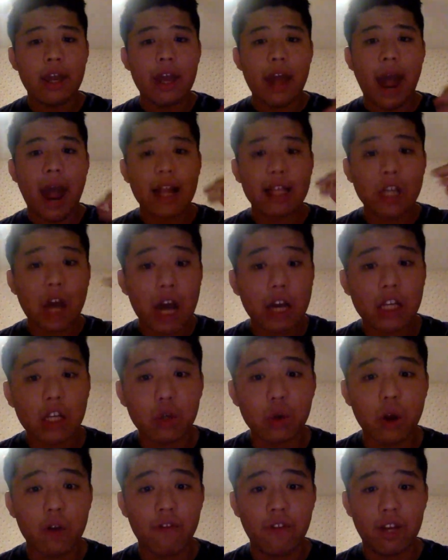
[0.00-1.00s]
I talked to
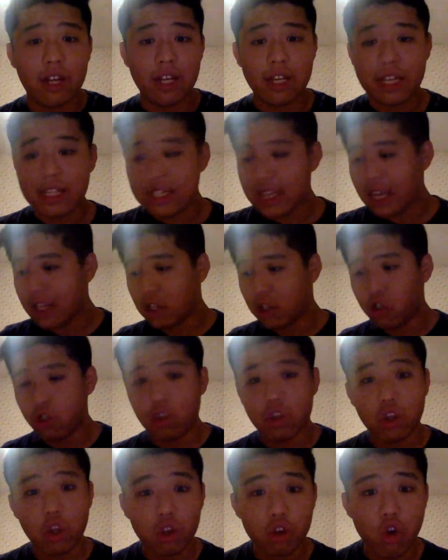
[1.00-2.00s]
Griffin. He says
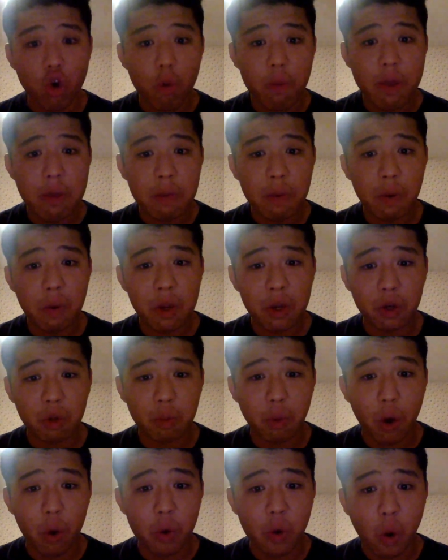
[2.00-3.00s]
the two people in your
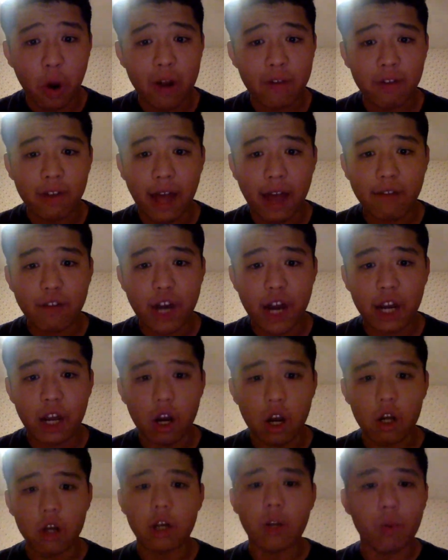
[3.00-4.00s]
boat don't have a life jacket
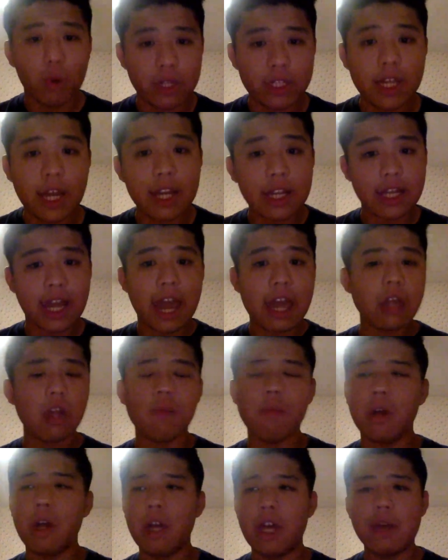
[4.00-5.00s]
on. Once again, Caleb,
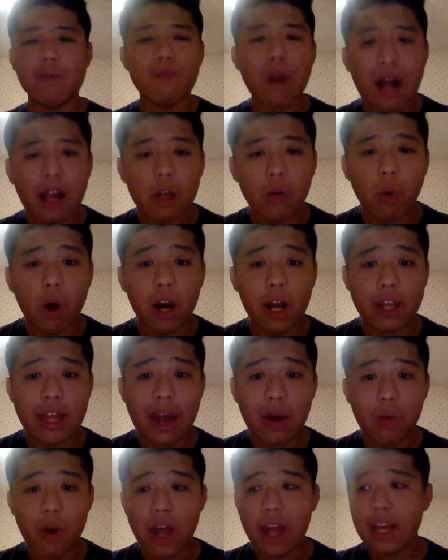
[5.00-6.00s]
he probably wanted
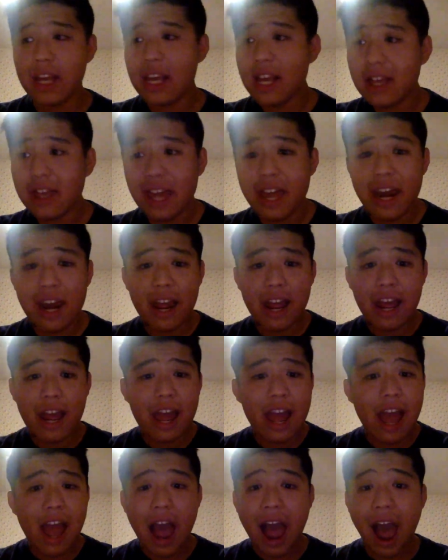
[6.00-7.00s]
that way. Ethan,
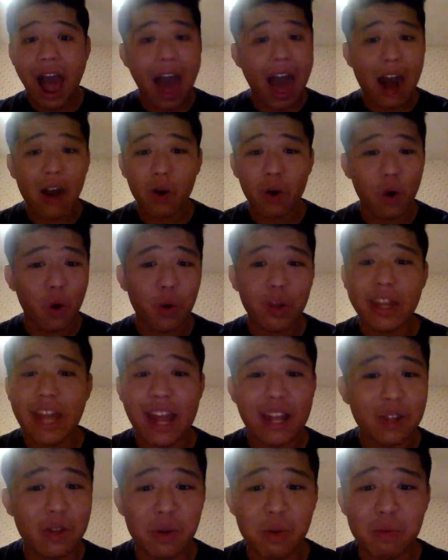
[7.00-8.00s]
I don't know what
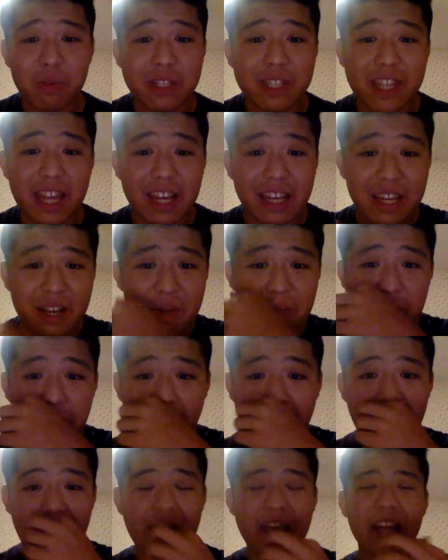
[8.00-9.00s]
that dude was thinking, bruh.
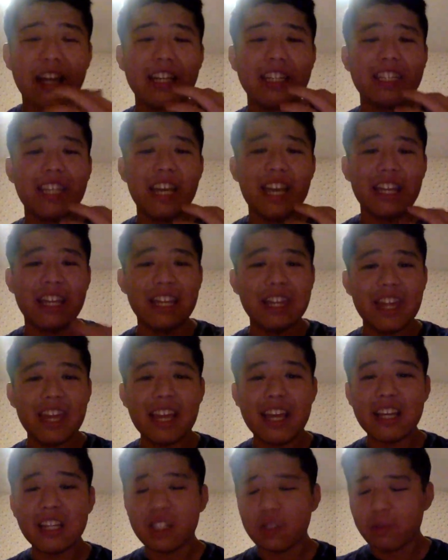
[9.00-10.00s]
Because the thing
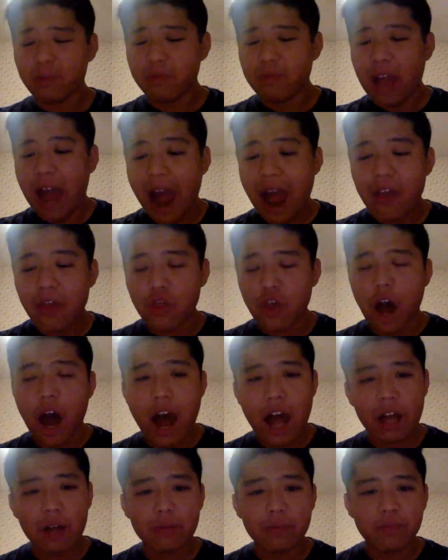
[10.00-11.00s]
is, I
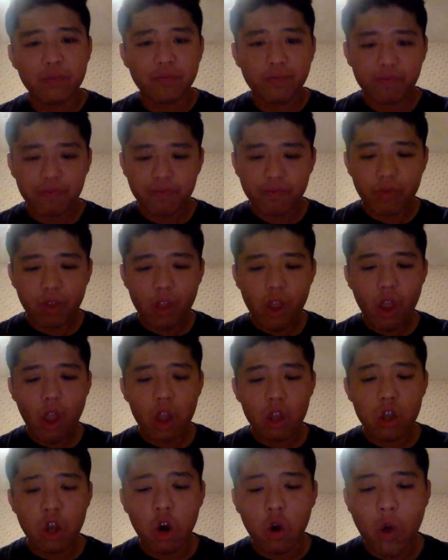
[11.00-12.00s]
thought,
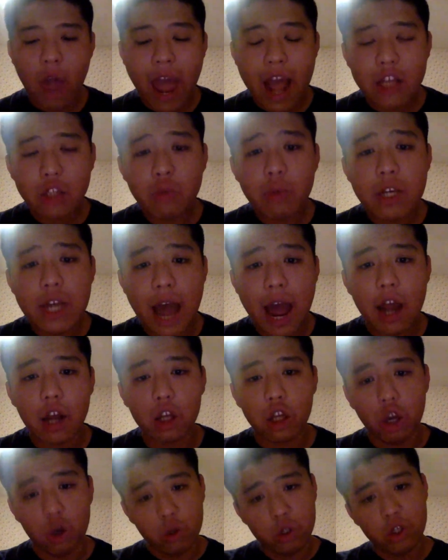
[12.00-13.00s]
you know, as we got
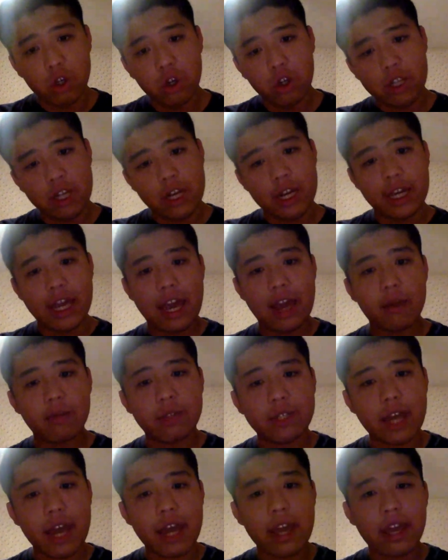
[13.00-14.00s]
closer to the
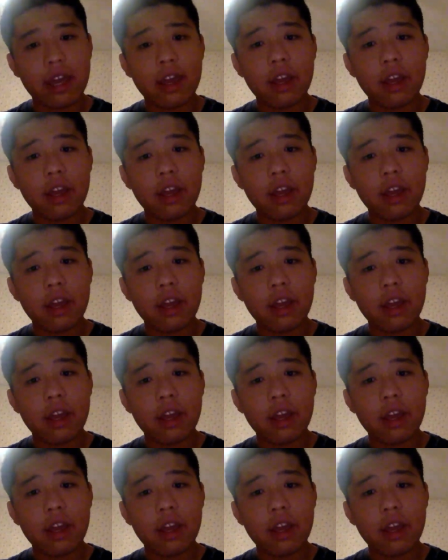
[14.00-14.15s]
campsite,